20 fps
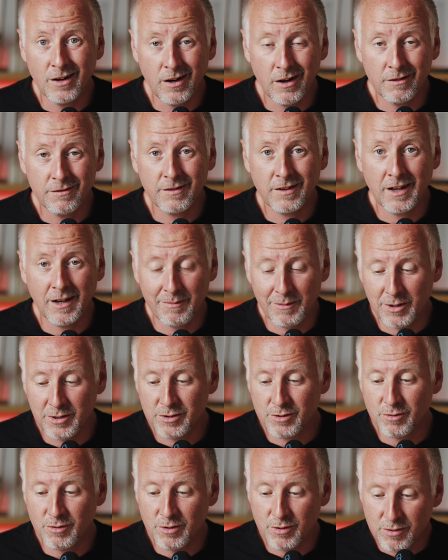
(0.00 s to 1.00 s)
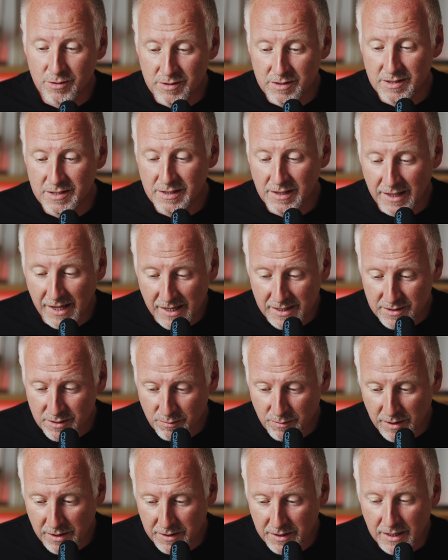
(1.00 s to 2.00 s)
of cameras to use this lens
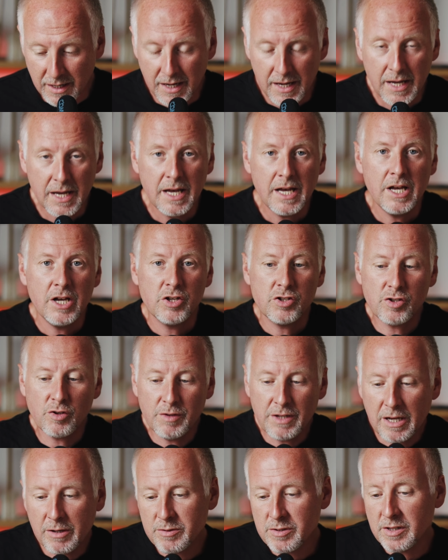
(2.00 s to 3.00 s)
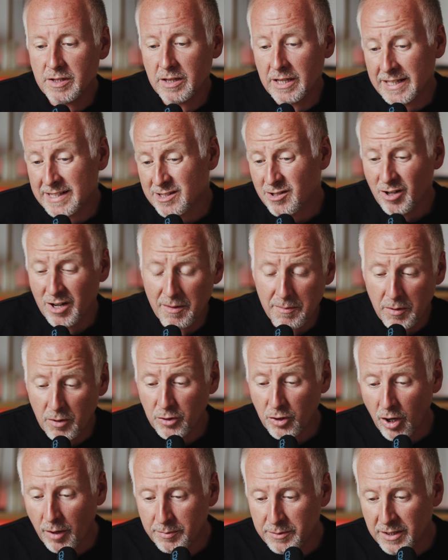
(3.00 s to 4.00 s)
with. So now let's talk
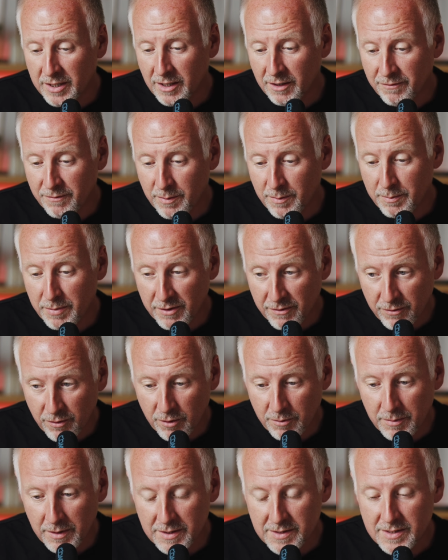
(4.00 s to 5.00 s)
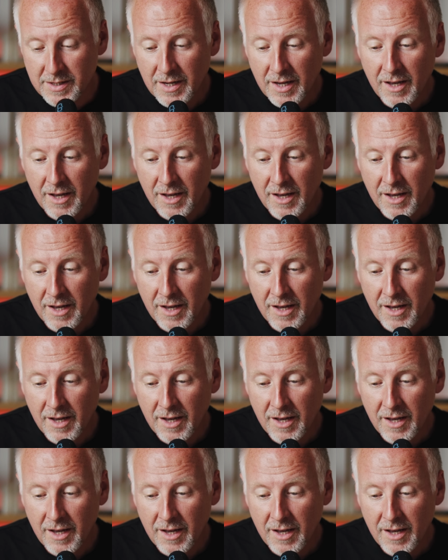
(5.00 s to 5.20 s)
about optical performance.